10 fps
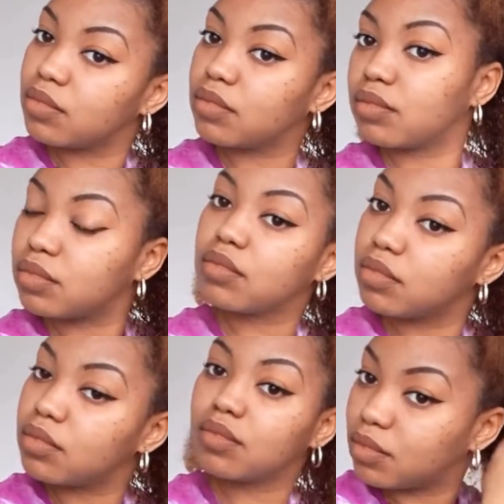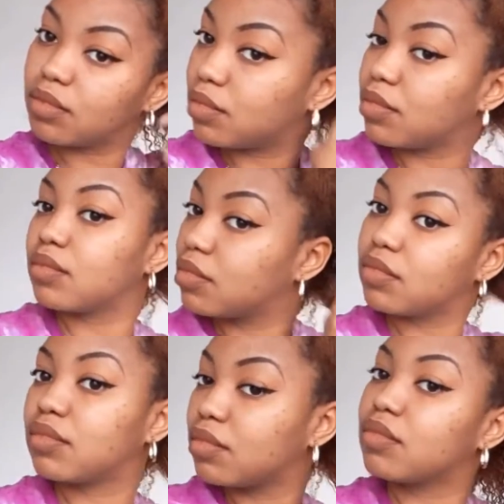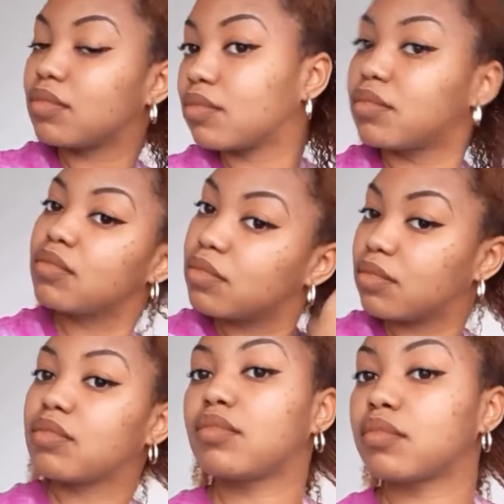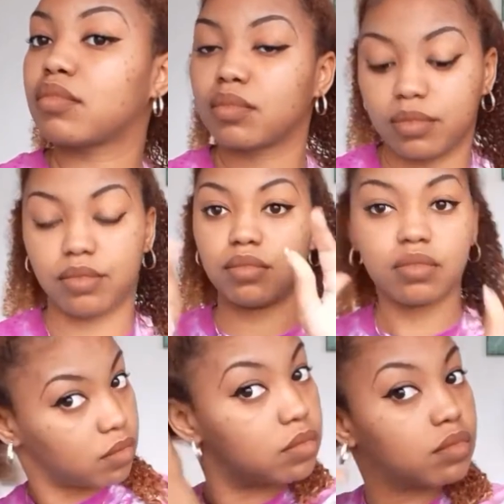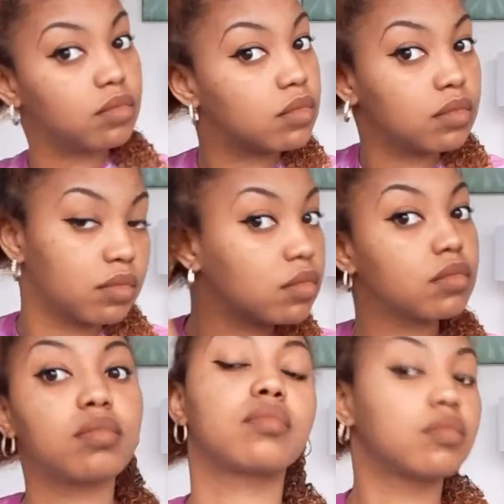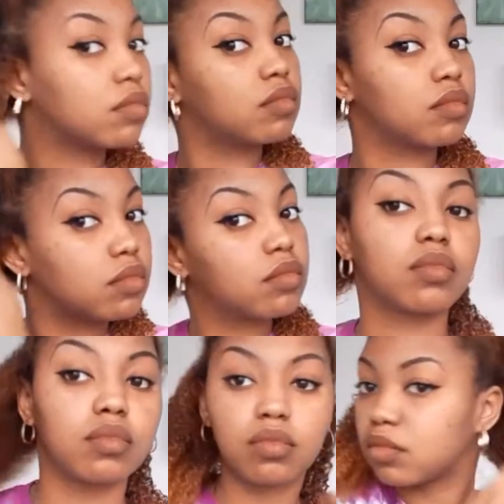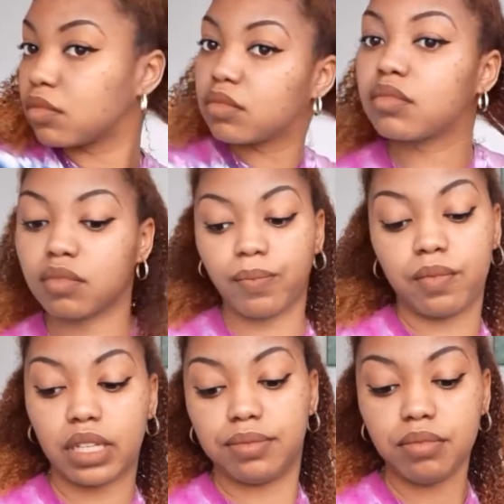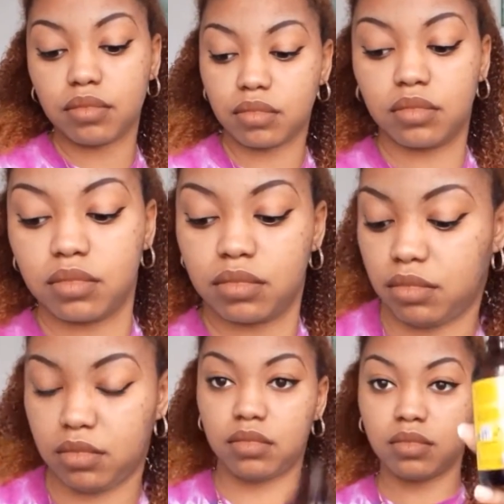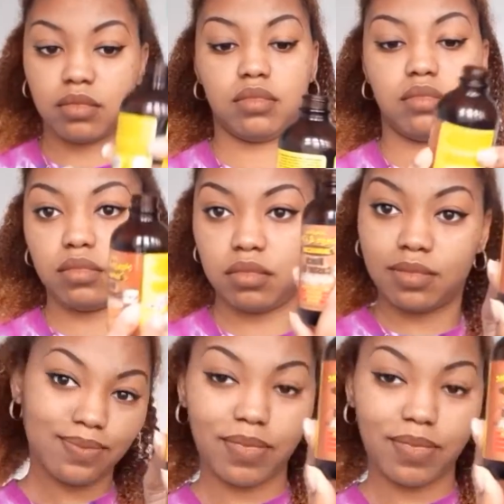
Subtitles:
And I am going to finger detangle, and I'm putting the extra onto the next section I'll be working on. Then for my